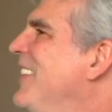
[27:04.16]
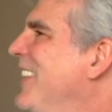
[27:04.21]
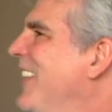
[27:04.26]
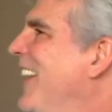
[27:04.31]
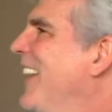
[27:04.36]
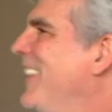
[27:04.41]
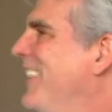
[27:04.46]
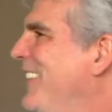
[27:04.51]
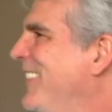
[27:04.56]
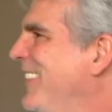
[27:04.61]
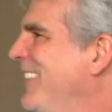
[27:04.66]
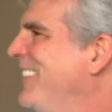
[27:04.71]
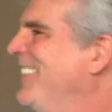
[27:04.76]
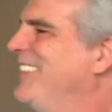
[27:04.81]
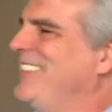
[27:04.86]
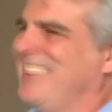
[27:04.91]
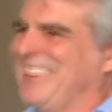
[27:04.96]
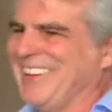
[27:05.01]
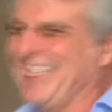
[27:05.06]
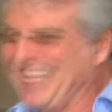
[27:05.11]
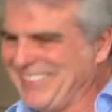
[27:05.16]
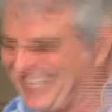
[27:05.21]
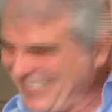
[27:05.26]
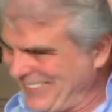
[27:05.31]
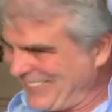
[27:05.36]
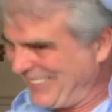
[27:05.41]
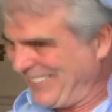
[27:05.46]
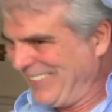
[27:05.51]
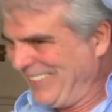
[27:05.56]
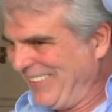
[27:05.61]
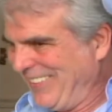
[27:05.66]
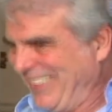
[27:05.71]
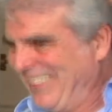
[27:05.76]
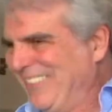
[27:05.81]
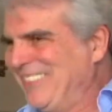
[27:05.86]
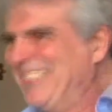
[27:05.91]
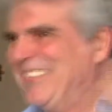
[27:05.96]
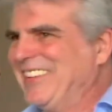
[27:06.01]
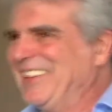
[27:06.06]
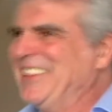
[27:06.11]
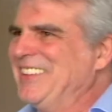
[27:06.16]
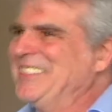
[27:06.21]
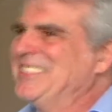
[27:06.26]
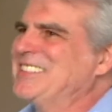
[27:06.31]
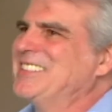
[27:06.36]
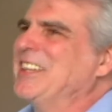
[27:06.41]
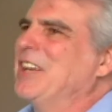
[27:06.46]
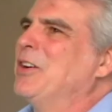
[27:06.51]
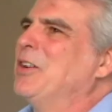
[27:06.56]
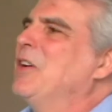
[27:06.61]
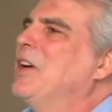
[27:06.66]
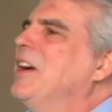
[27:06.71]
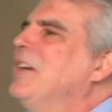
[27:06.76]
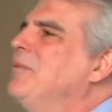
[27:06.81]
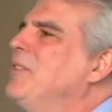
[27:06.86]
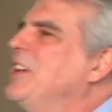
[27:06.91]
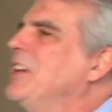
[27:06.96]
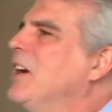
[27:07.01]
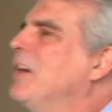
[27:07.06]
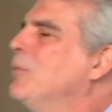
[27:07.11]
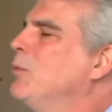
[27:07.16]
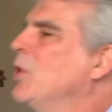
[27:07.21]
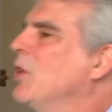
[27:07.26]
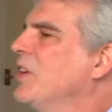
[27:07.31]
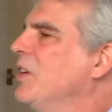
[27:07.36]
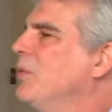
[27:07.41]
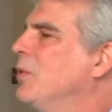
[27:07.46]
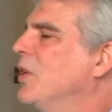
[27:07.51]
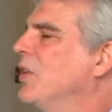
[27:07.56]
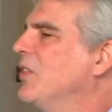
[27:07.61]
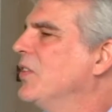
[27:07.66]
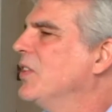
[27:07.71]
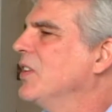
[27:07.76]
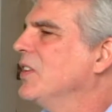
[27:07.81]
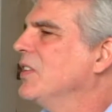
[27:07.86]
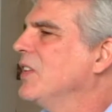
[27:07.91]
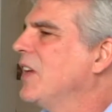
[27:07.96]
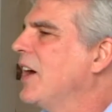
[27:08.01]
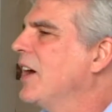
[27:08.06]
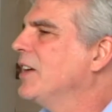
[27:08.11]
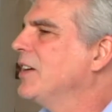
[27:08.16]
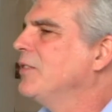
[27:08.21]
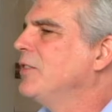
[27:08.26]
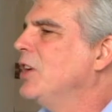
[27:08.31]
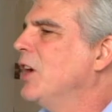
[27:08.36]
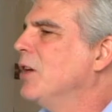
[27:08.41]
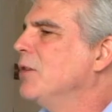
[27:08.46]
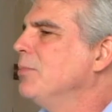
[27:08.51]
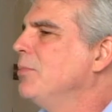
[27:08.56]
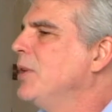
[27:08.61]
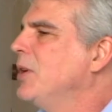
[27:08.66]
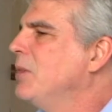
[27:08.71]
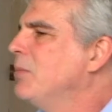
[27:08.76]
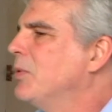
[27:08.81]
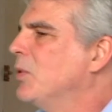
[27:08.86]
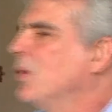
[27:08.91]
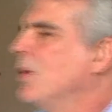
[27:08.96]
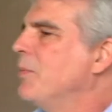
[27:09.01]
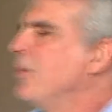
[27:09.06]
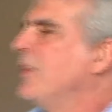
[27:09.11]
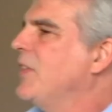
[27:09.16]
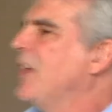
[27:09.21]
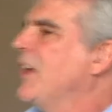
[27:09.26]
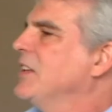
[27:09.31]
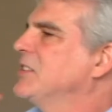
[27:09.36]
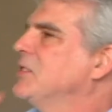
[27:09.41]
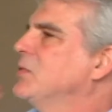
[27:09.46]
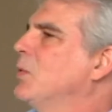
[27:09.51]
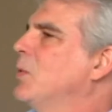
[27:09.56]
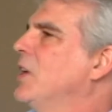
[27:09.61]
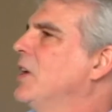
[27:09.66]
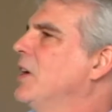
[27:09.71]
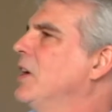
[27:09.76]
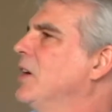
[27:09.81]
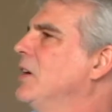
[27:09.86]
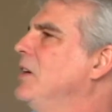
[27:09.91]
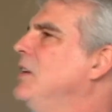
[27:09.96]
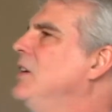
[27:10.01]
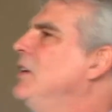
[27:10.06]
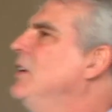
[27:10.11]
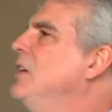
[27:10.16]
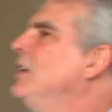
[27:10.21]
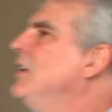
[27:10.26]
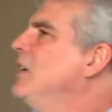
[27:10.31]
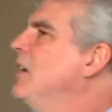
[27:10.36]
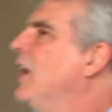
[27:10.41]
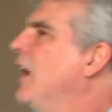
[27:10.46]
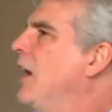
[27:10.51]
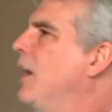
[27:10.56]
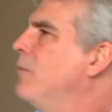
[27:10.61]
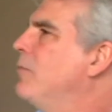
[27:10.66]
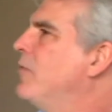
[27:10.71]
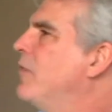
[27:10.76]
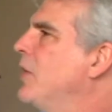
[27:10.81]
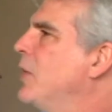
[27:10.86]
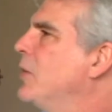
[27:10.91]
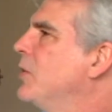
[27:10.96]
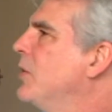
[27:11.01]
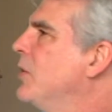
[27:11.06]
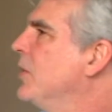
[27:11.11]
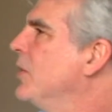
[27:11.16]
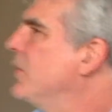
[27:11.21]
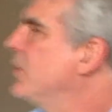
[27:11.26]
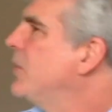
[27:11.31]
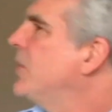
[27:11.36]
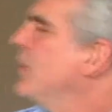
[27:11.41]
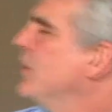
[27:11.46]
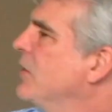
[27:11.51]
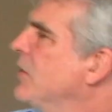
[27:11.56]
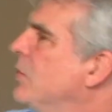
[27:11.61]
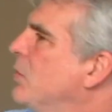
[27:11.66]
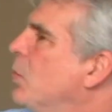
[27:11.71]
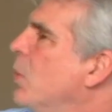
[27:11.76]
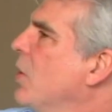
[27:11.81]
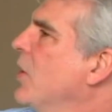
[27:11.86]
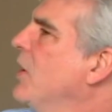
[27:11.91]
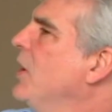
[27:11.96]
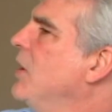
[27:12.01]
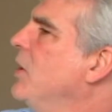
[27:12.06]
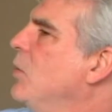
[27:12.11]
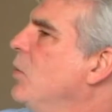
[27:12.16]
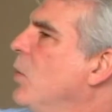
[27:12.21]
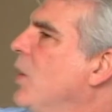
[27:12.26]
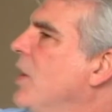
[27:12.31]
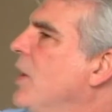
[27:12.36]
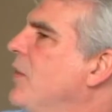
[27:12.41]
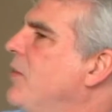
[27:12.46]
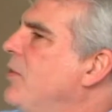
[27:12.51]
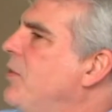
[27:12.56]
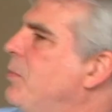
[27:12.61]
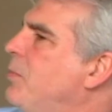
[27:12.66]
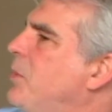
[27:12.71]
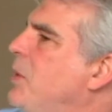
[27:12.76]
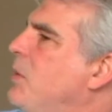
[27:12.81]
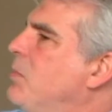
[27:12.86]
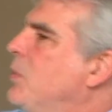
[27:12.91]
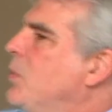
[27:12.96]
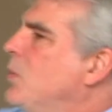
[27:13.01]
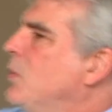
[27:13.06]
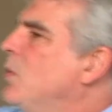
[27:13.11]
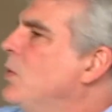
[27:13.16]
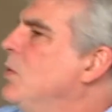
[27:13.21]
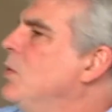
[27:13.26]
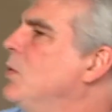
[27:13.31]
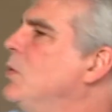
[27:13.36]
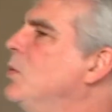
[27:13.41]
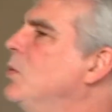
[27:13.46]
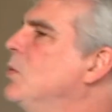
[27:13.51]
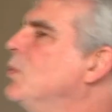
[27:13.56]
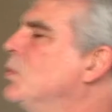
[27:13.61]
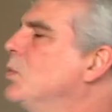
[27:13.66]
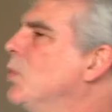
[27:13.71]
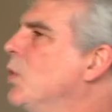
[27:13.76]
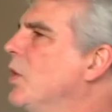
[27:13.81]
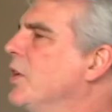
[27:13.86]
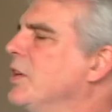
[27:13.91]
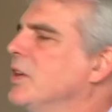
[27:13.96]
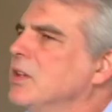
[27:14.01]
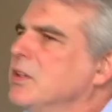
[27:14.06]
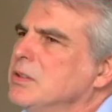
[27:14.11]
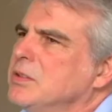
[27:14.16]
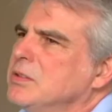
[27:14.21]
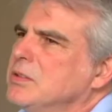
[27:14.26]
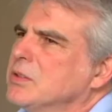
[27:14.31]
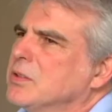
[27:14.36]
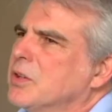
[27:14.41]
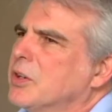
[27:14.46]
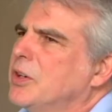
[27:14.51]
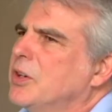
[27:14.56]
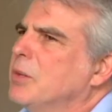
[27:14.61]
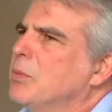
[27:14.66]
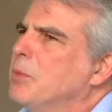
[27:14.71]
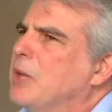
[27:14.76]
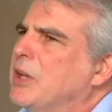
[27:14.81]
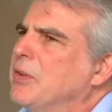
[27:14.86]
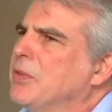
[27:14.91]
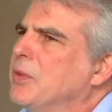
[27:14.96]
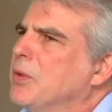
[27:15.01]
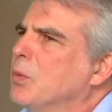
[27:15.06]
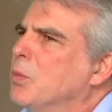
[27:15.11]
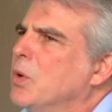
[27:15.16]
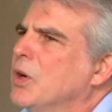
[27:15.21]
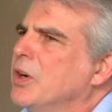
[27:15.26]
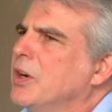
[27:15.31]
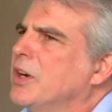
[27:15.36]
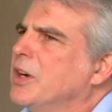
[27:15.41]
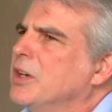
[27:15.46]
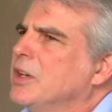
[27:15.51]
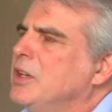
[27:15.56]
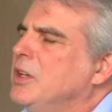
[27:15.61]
Yeah, you do that too. But so, I mean, I'm working with a lot of young people. I mean, that's where I'm focused, is working with people who want to learn about the work.